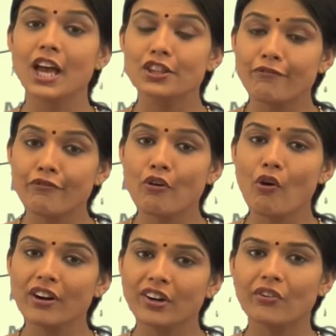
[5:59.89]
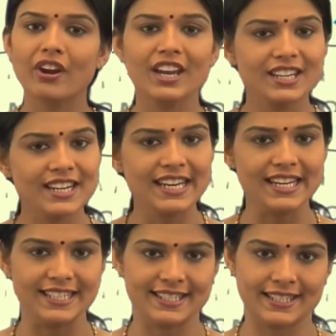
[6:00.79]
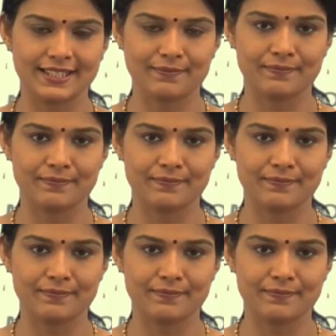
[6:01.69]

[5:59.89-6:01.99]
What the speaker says: the four great needs.